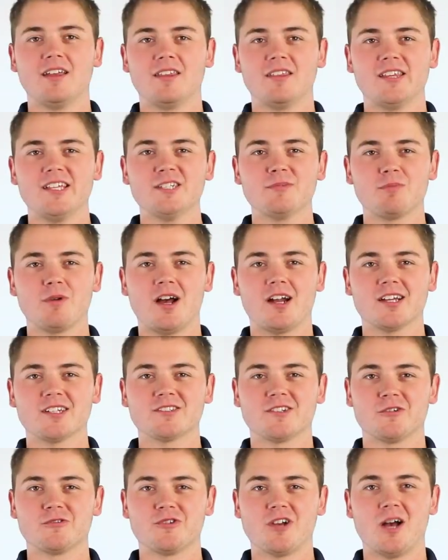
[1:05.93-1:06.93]
These
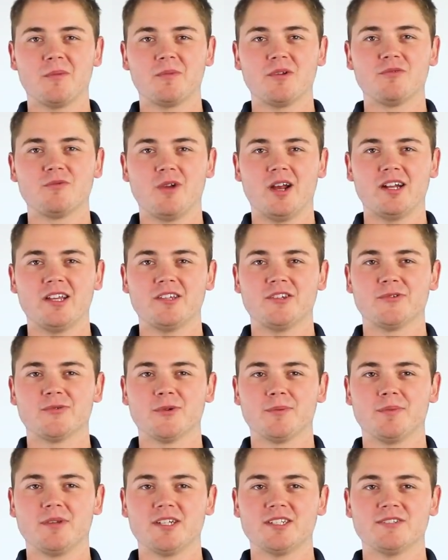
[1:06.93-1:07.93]
products are drop-in ready to
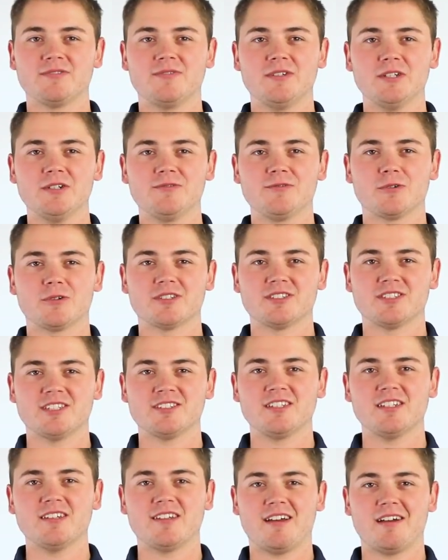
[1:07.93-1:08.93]
replace fill for
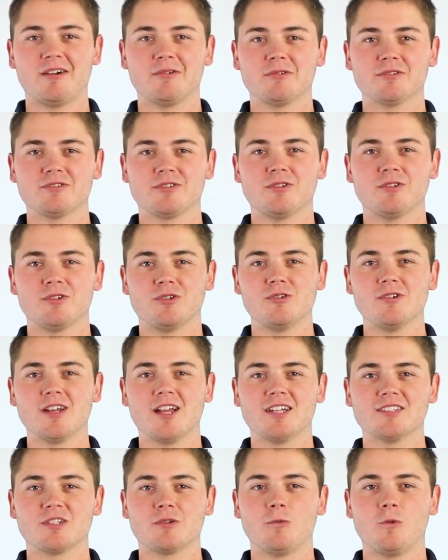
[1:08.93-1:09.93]
existing towers
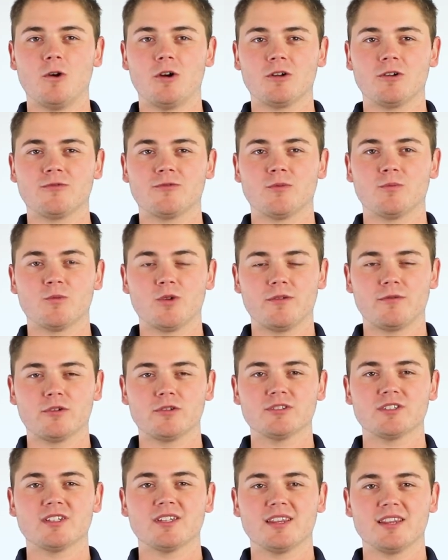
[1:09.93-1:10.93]
utilizing water from
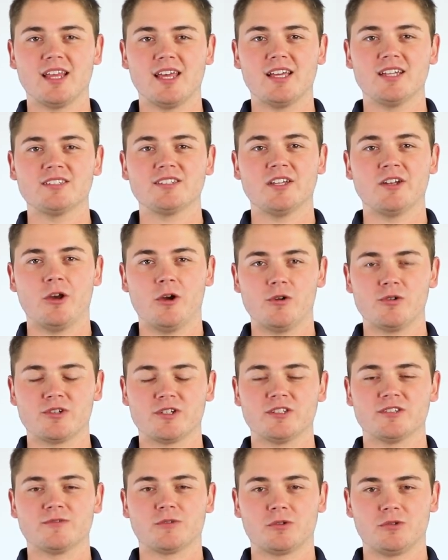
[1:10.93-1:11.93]
rivers, lakes, and
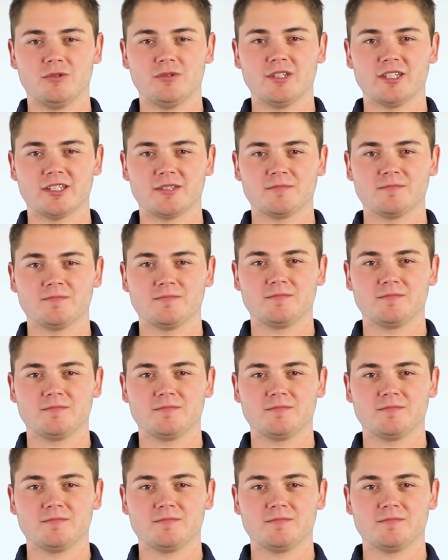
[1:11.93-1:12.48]
oceans for cooling.